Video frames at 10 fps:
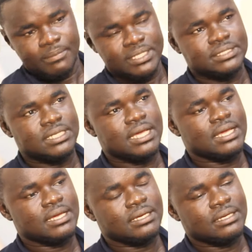But
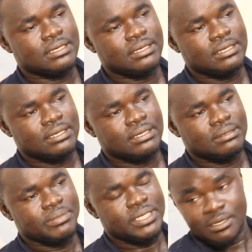now,
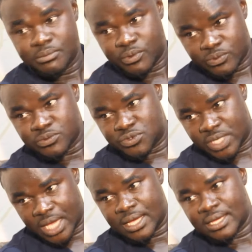me yere mo home
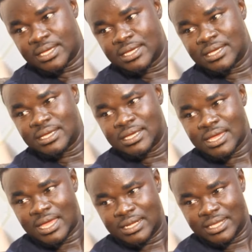sinya,
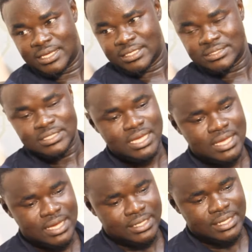a day. And
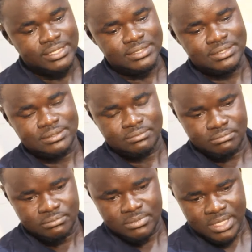then, at least,
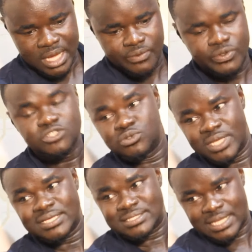I reach to
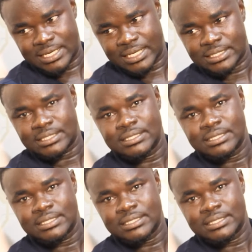their standard.